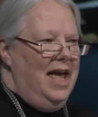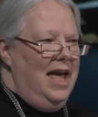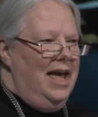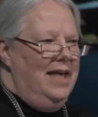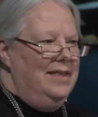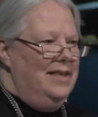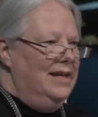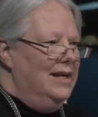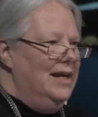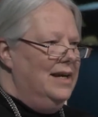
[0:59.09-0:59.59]

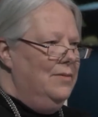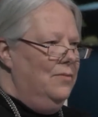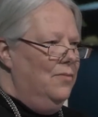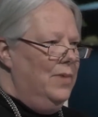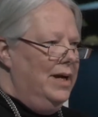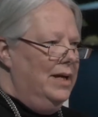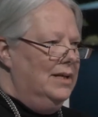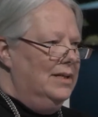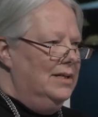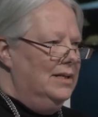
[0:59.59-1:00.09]
and then I
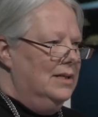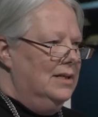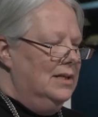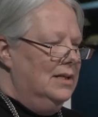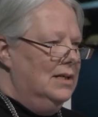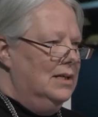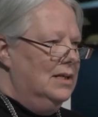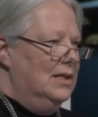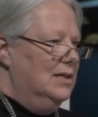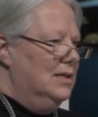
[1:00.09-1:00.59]
went
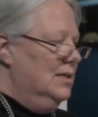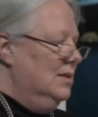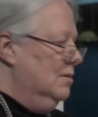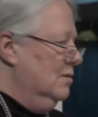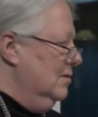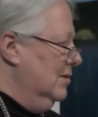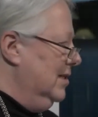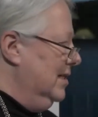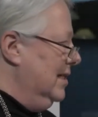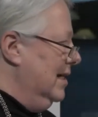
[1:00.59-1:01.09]
to
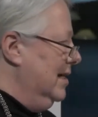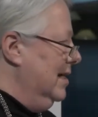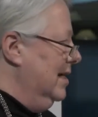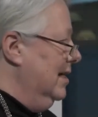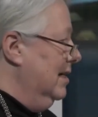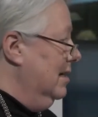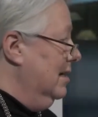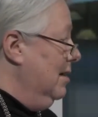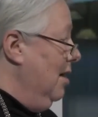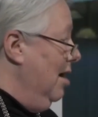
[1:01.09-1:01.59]
study
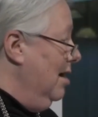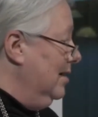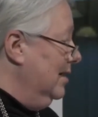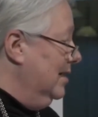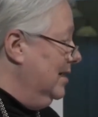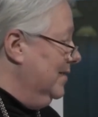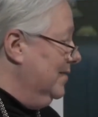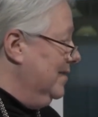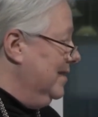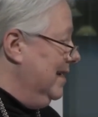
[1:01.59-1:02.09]

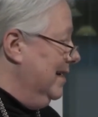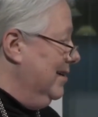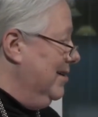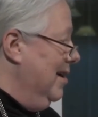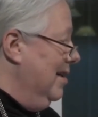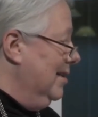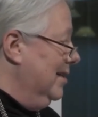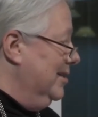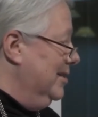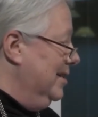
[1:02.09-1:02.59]
cognitive
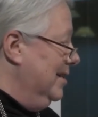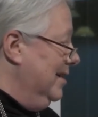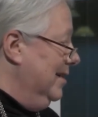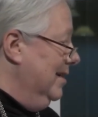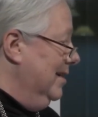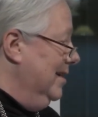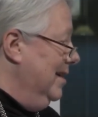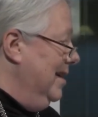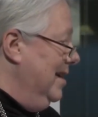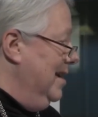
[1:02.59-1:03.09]
psychology.
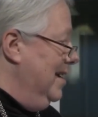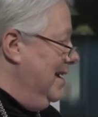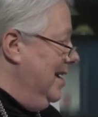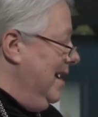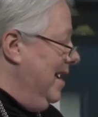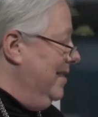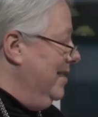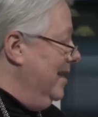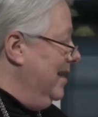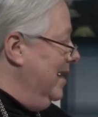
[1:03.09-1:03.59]

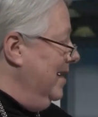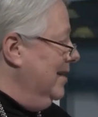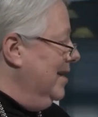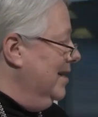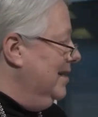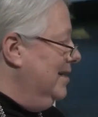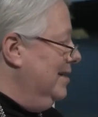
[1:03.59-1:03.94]
And then I got